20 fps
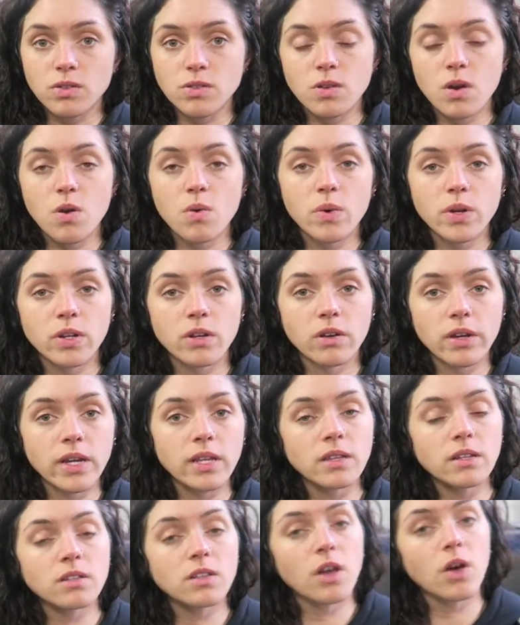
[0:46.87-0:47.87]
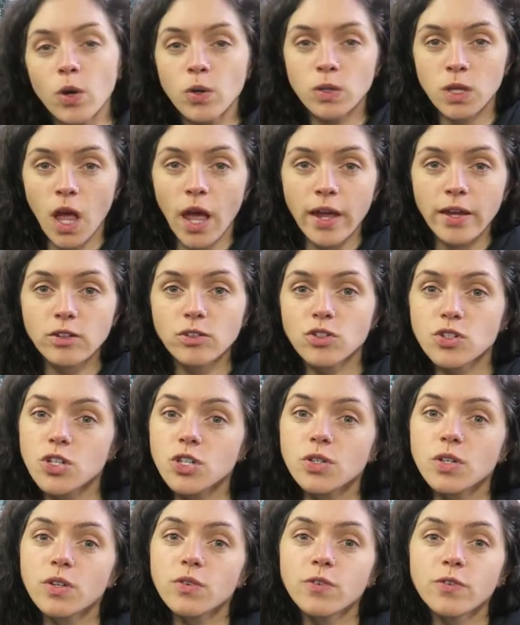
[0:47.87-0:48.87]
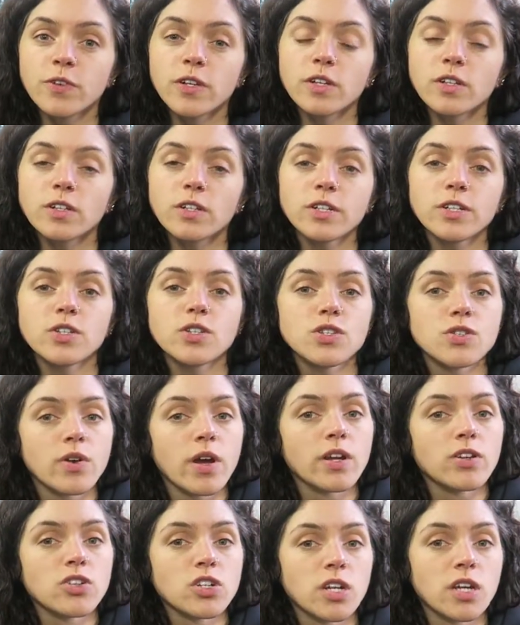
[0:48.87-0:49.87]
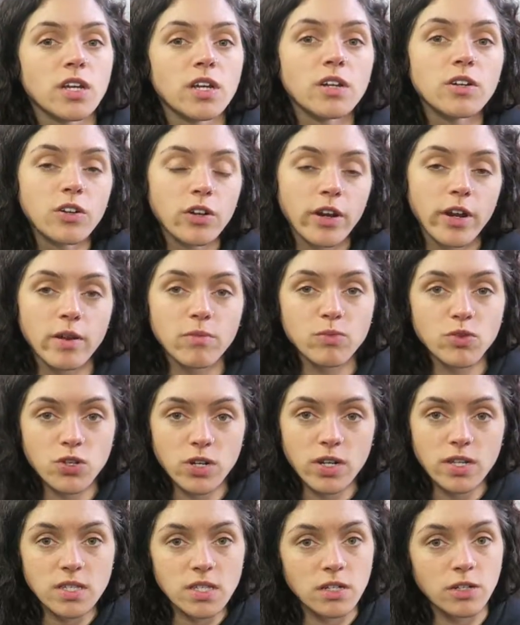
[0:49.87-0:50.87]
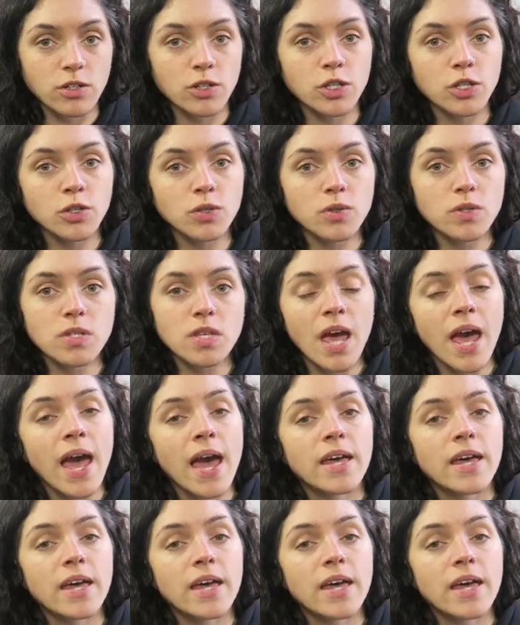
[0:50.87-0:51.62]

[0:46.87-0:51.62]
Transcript: So when you're in the low lunge, you can feel a good stretch in your hamstrings and glutes,